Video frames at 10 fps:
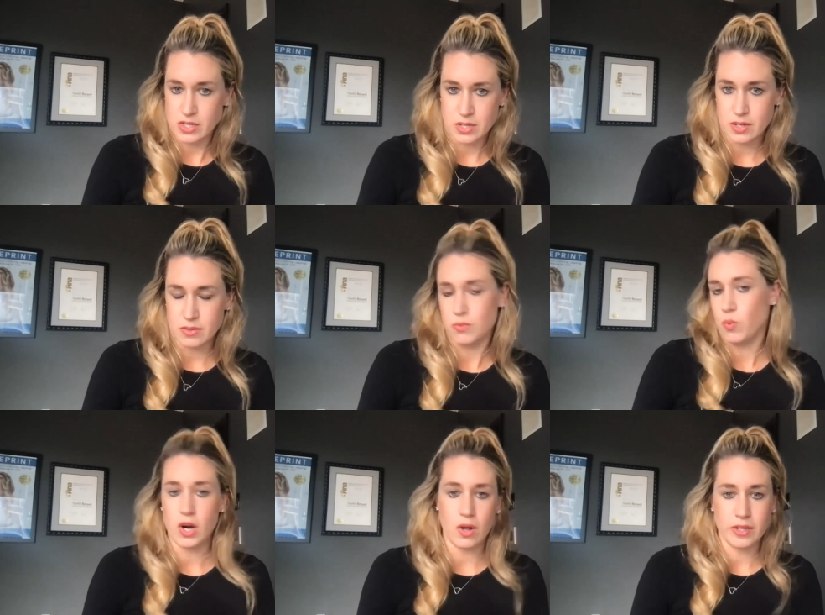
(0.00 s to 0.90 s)
for me to
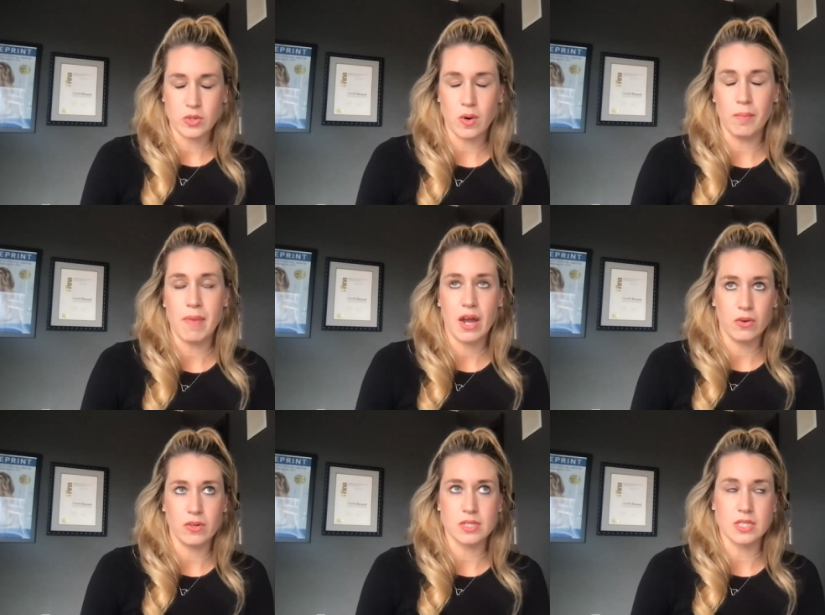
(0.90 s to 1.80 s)
win all these gold
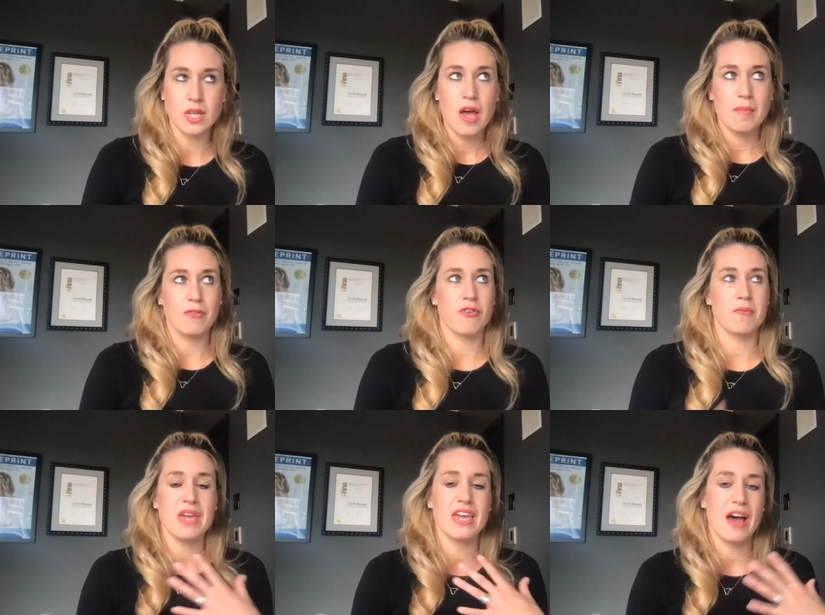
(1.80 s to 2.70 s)
medals, but for
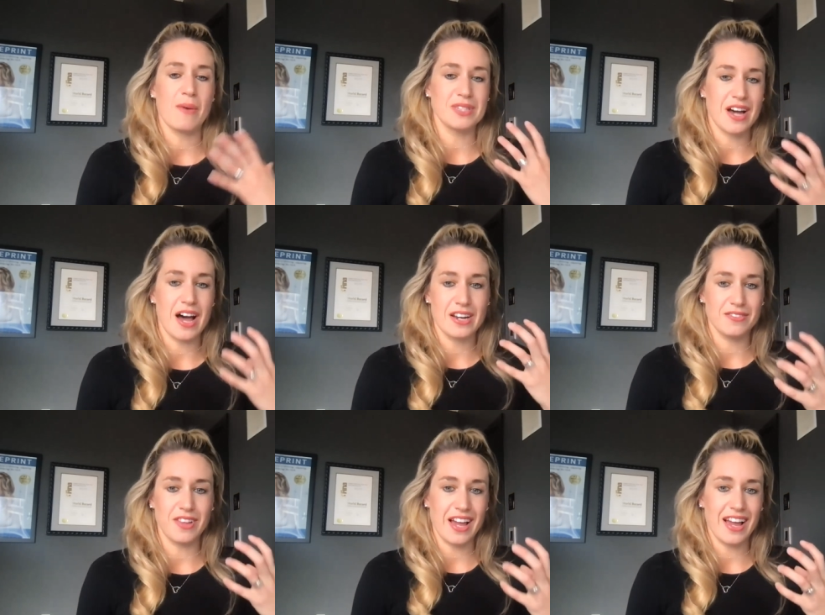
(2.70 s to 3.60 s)
me that was kind
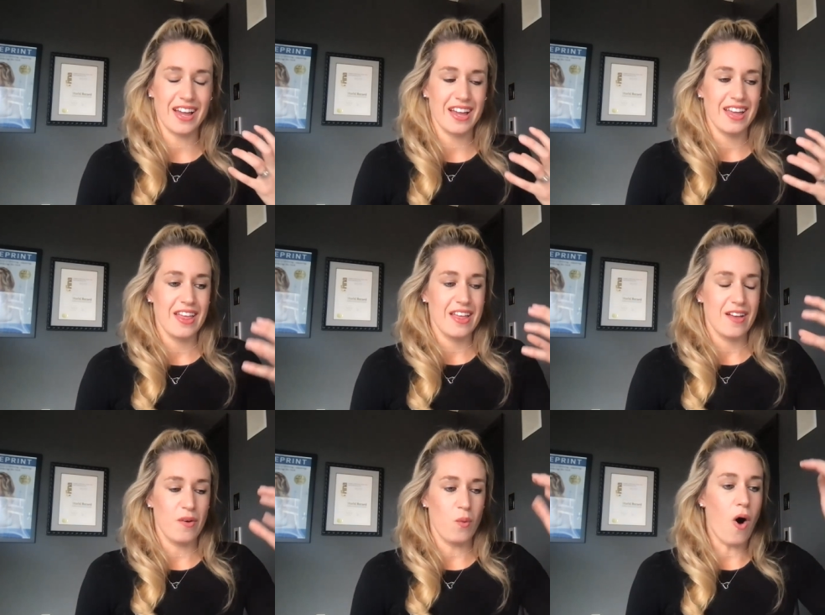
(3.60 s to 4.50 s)
of like
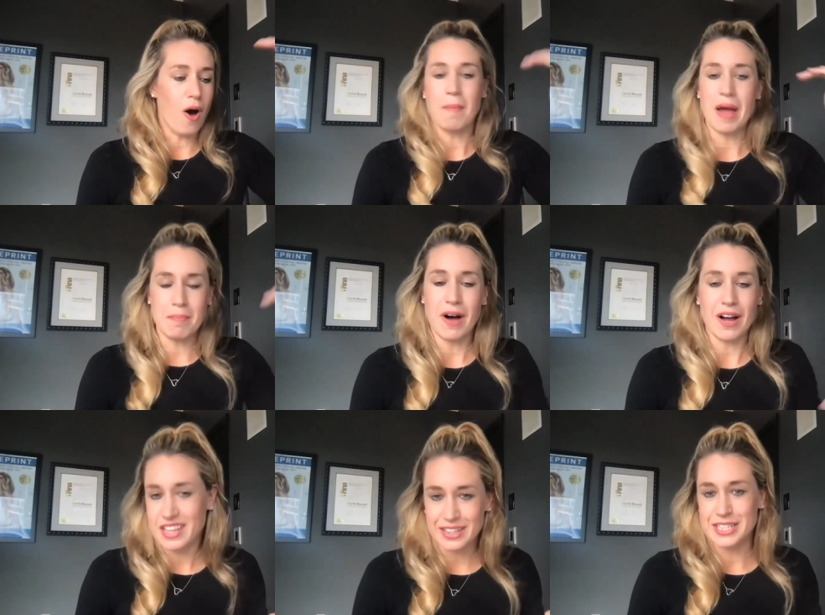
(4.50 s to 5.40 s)
on my
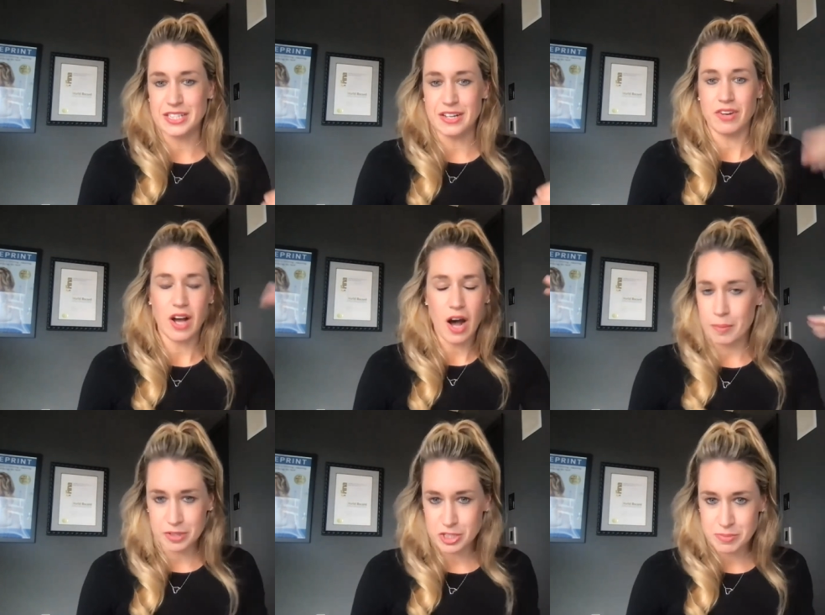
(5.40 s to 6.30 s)
bucket list of
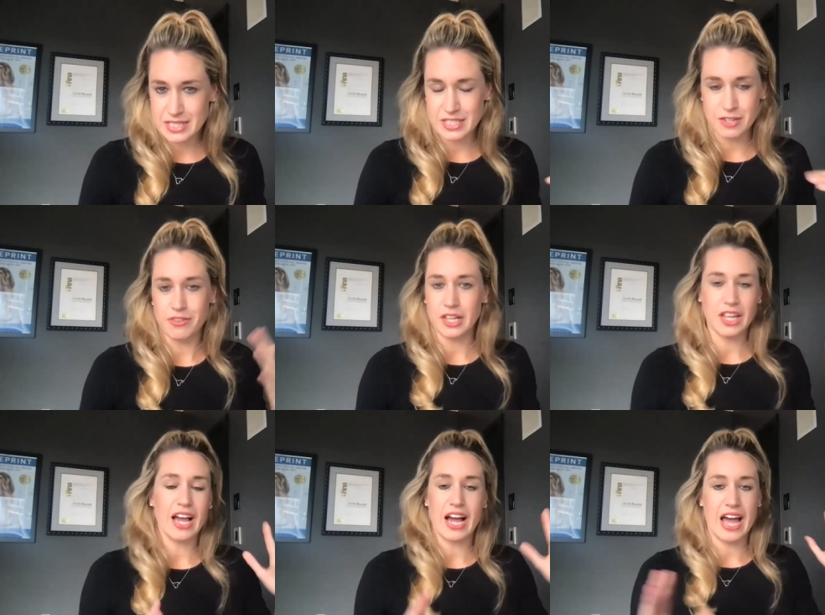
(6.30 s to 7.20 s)
accomplishments to feel
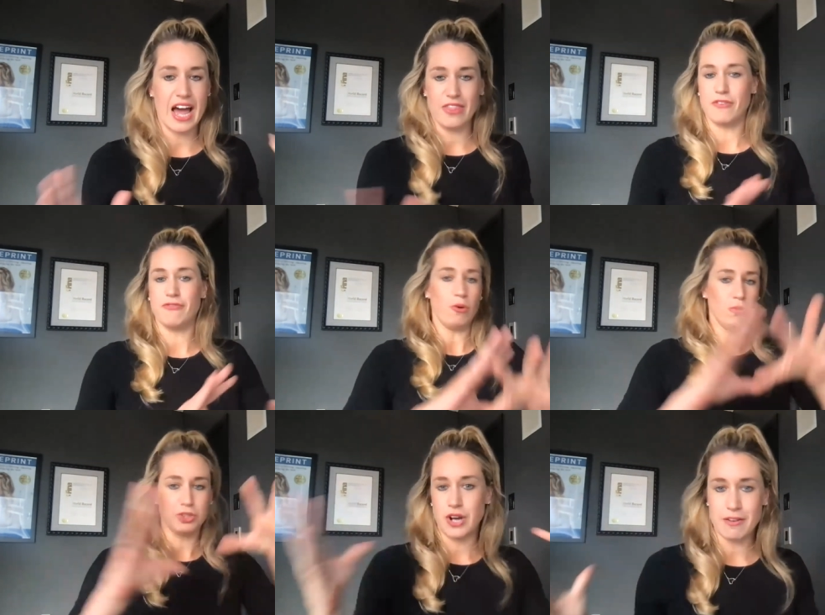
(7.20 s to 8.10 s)
like I had the
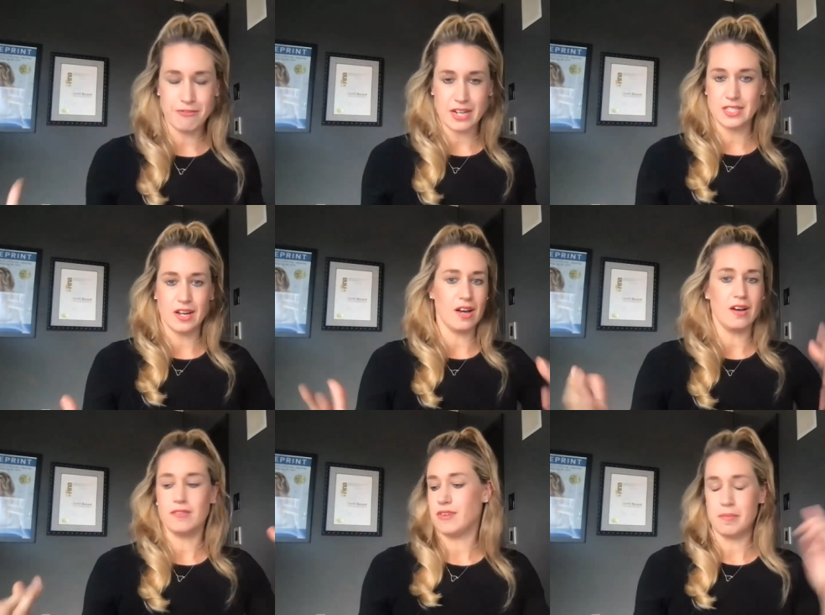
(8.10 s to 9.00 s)
full trifecta
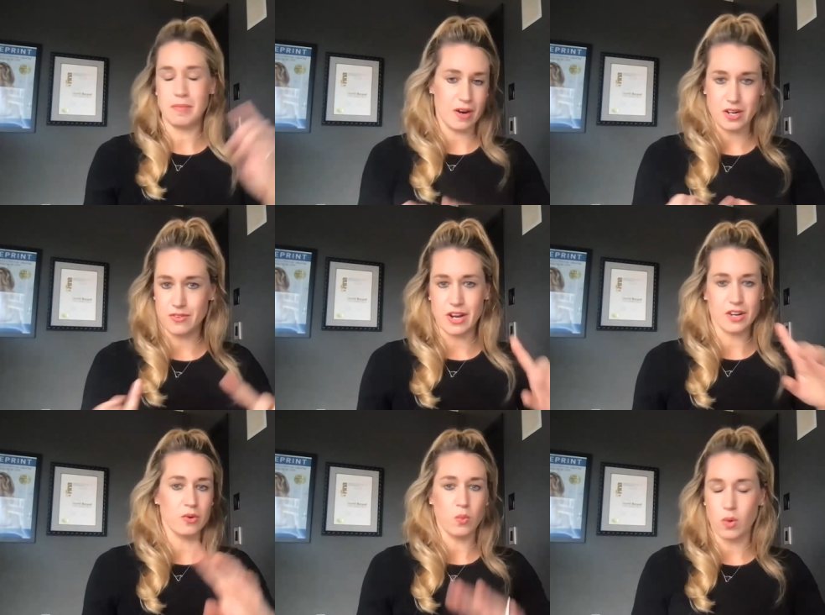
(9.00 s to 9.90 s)
of American
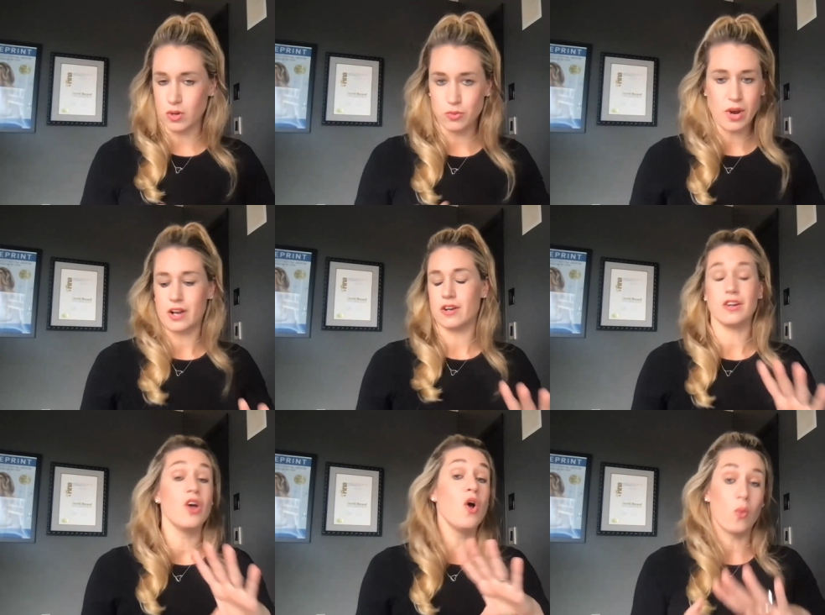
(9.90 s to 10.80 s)
record, world
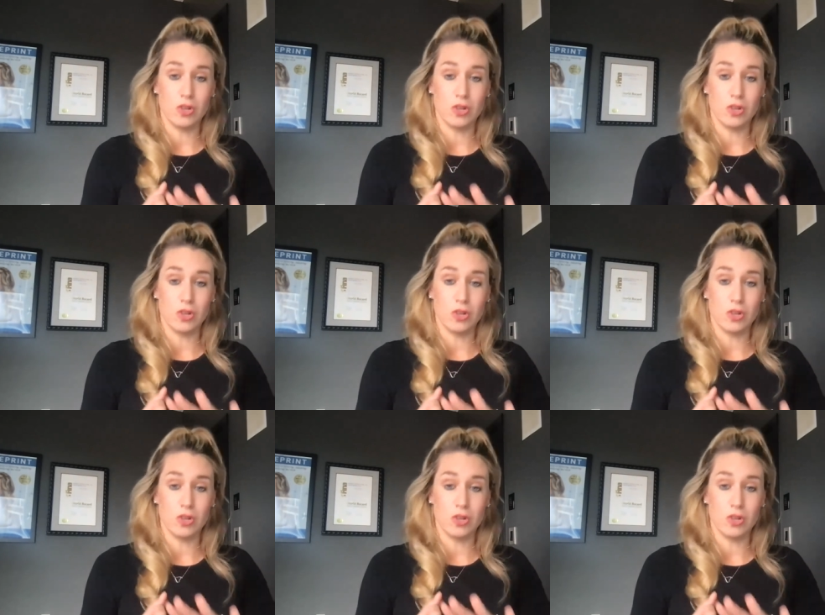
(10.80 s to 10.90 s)
record,